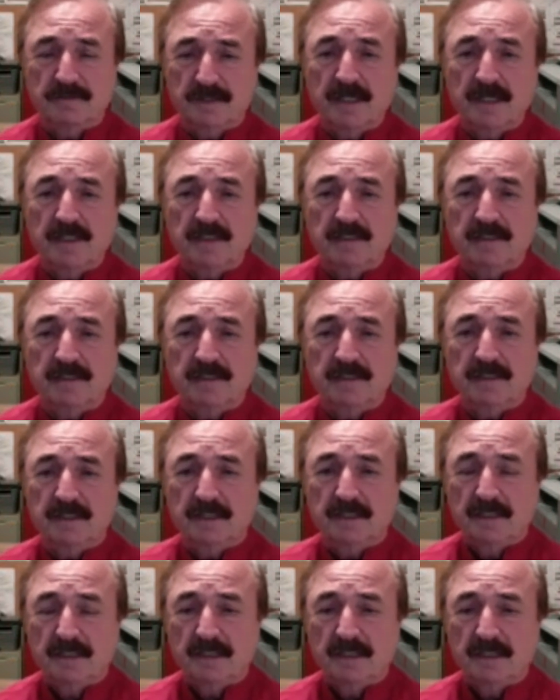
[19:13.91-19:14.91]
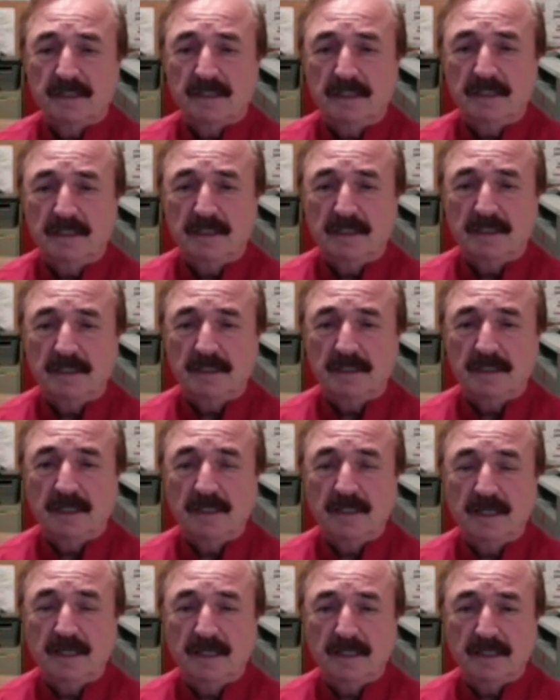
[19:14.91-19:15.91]
sites
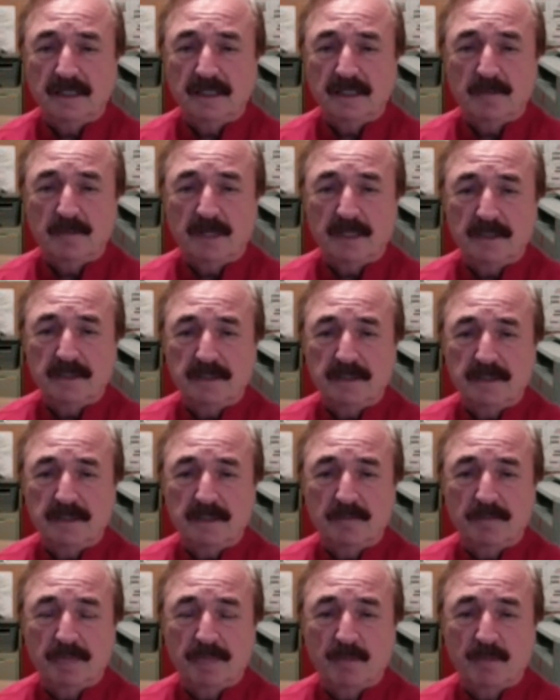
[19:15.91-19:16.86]
on that about